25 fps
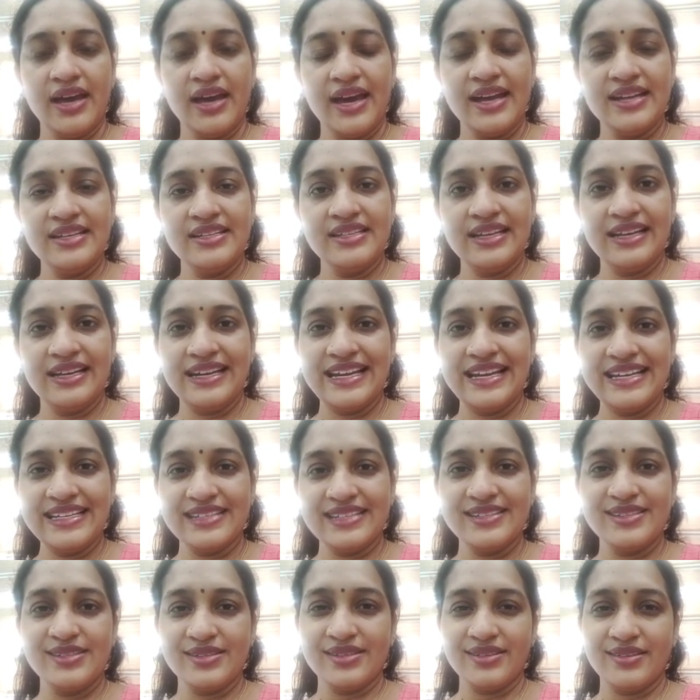And let
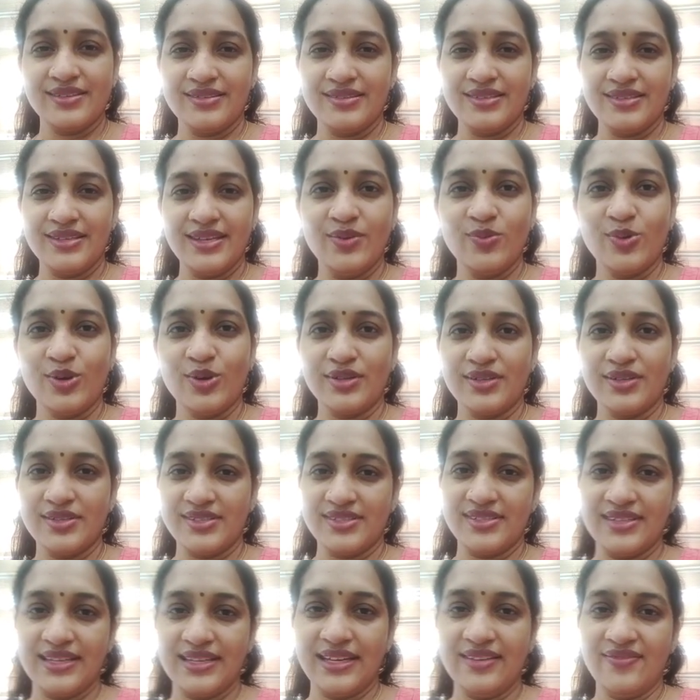us see what is
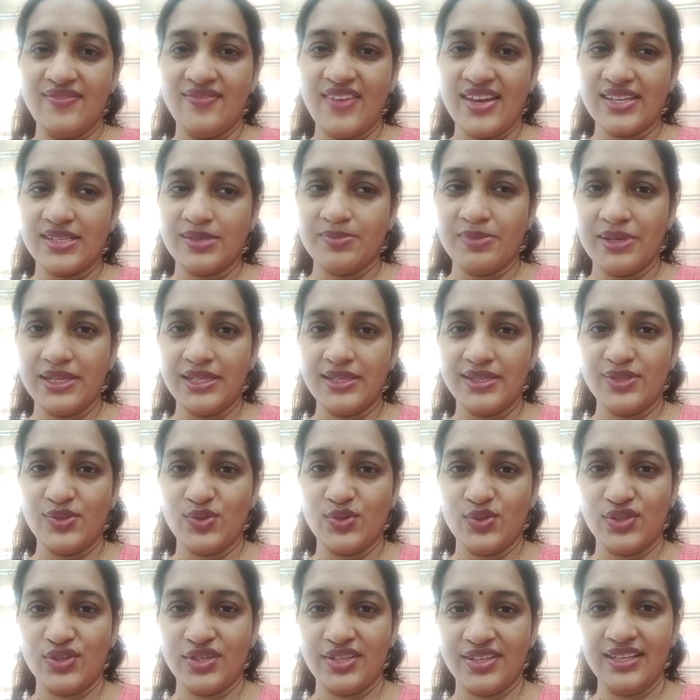investment
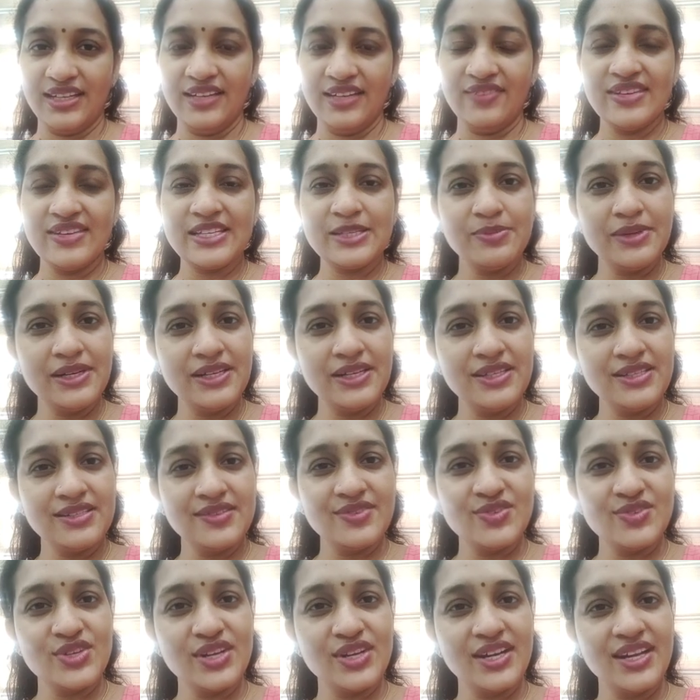decision. Investment
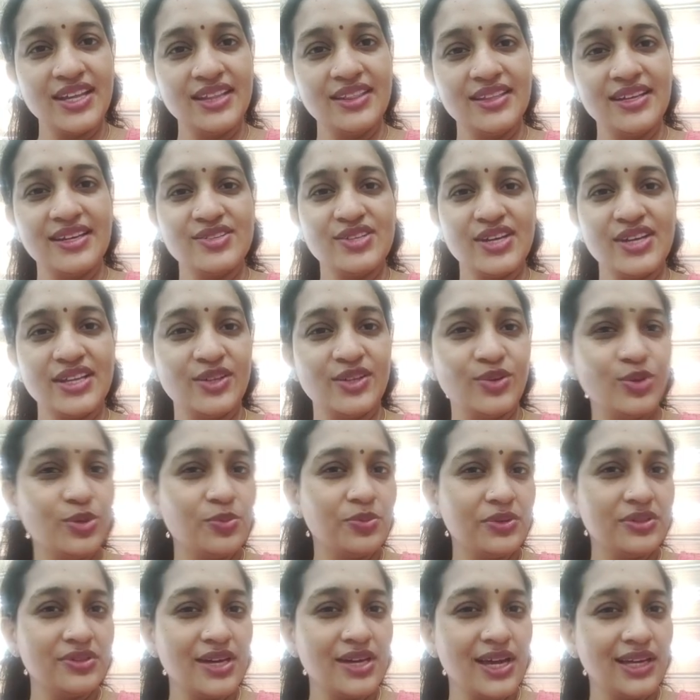decision endha cha adinte
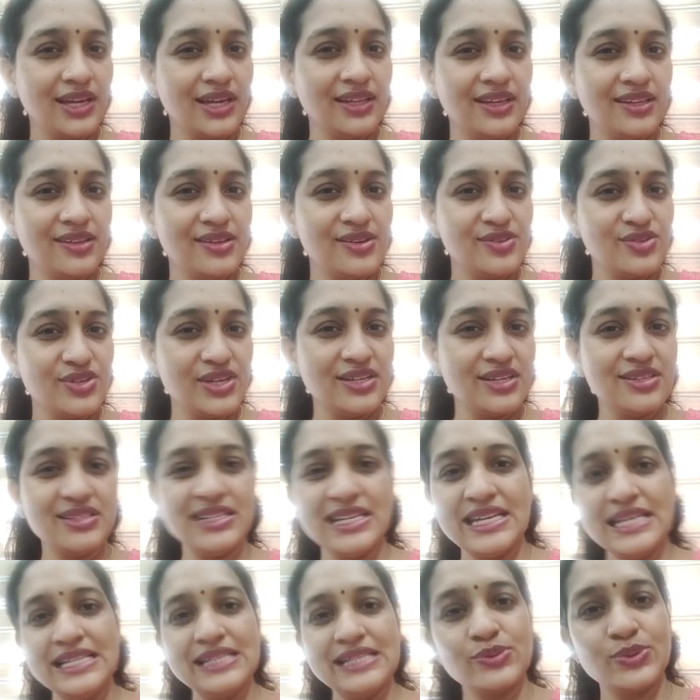pratheekatha endha cha, it
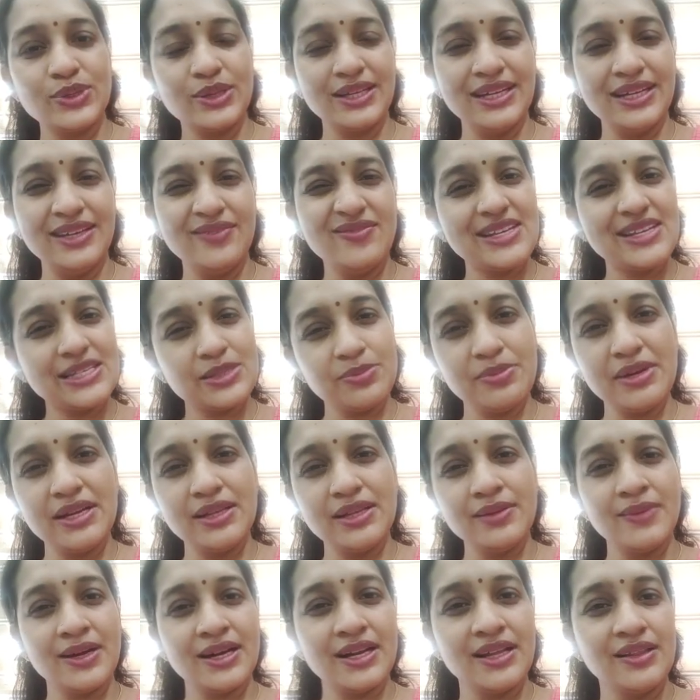deals with investment
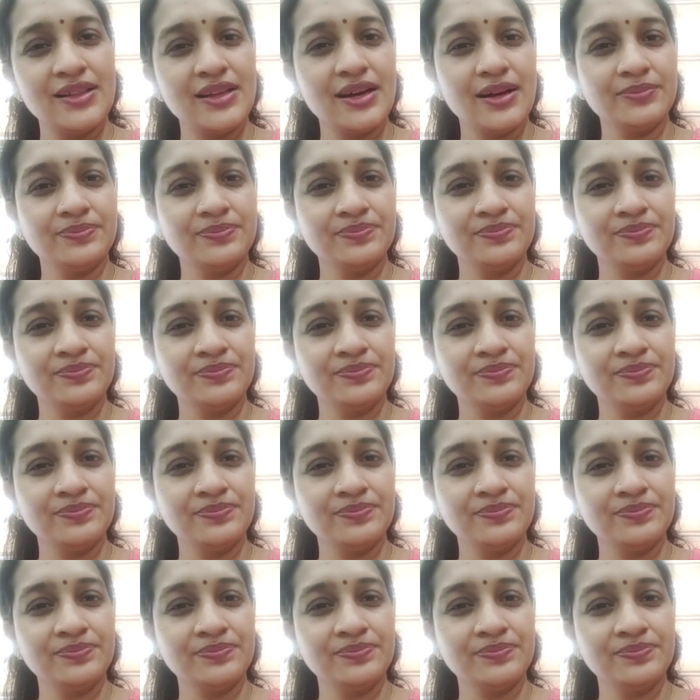nu parna endha,